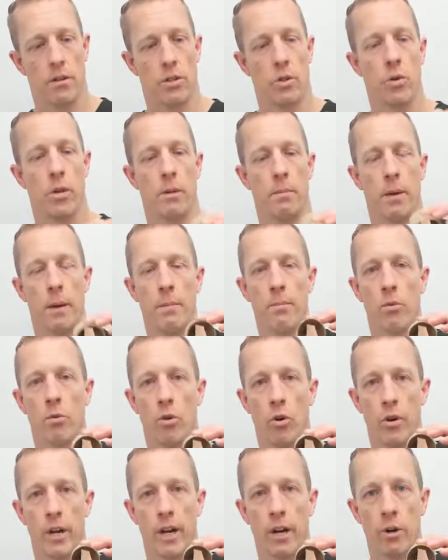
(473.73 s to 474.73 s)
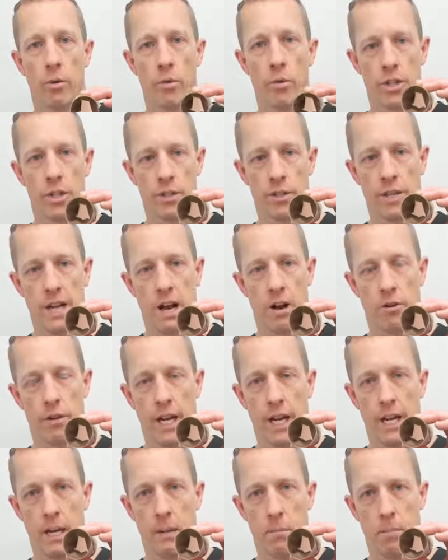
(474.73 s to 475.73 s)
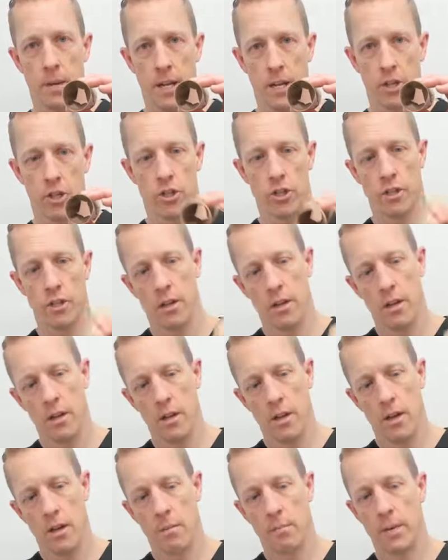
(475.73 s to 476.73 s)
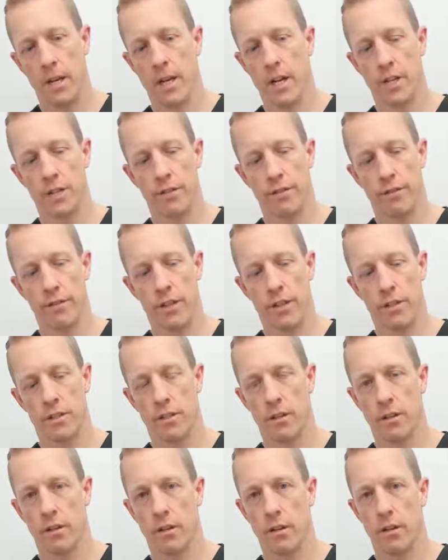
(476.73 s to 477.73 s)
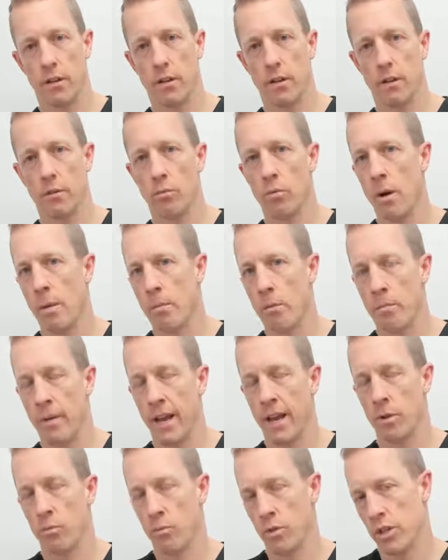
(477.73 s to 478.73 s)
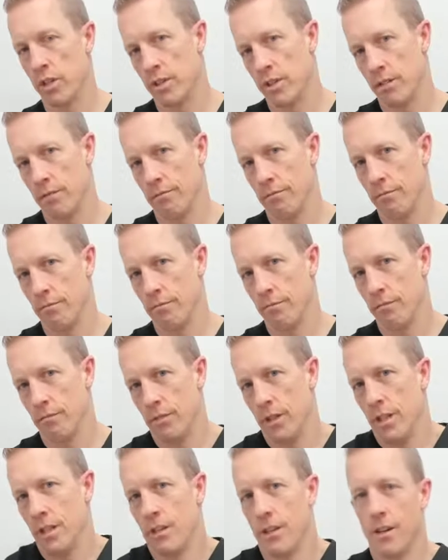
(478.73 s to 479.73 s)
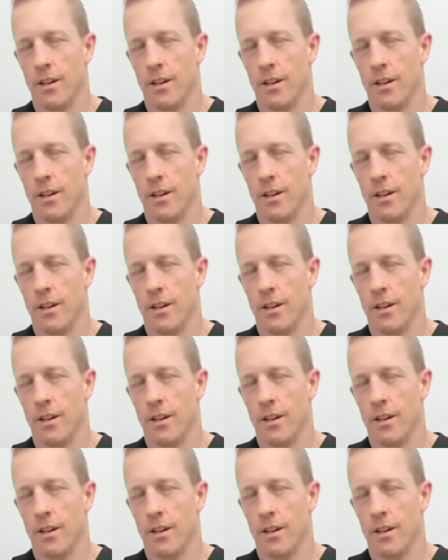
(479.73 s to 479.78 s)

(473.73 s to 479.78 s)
toilet paper roll here, which is now getting pinched because of this rubber band, which is in,